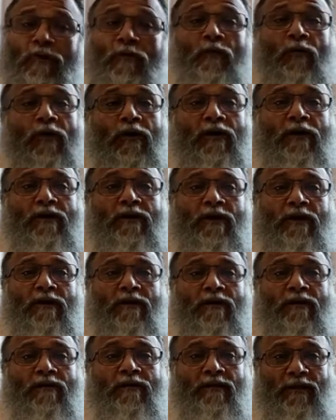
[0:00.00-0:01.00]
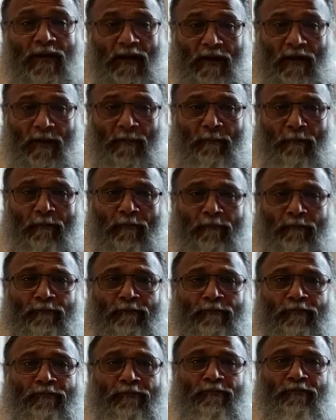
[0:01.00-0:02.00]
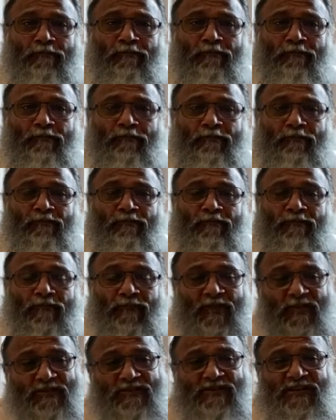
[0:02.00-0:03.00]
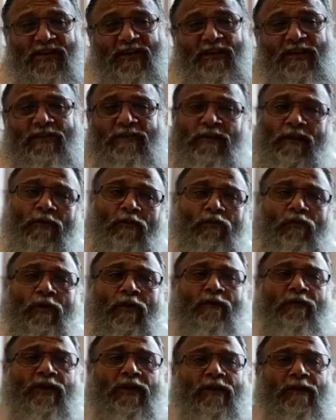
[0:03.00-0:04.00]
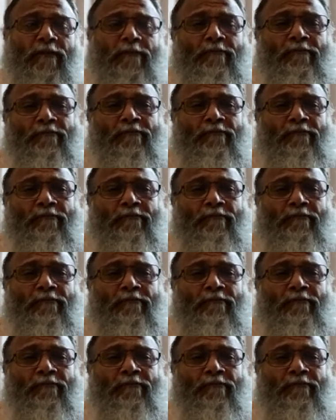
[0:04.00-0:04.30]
the world. They come, they stay, they go away.